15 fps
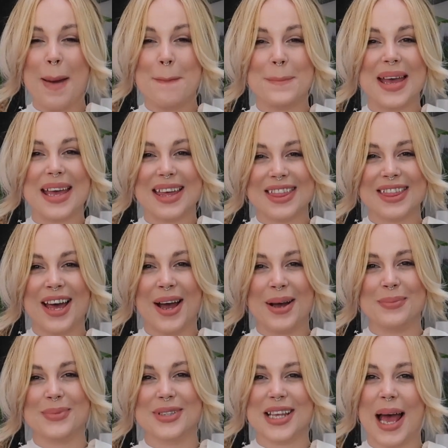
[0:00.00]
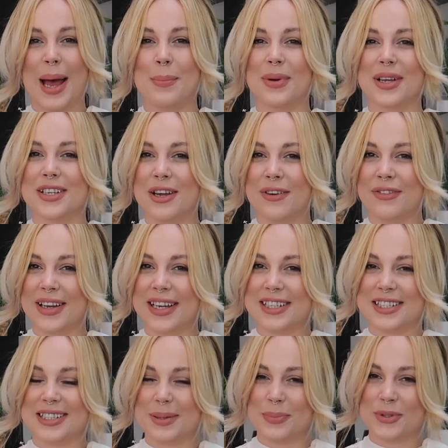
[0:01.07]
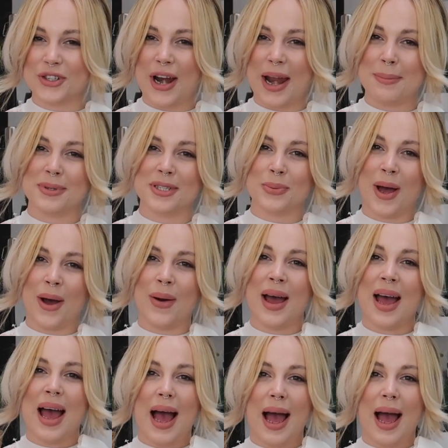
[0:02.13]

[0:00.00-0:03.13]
a big thumbs up. Don't forget to subscribe as well.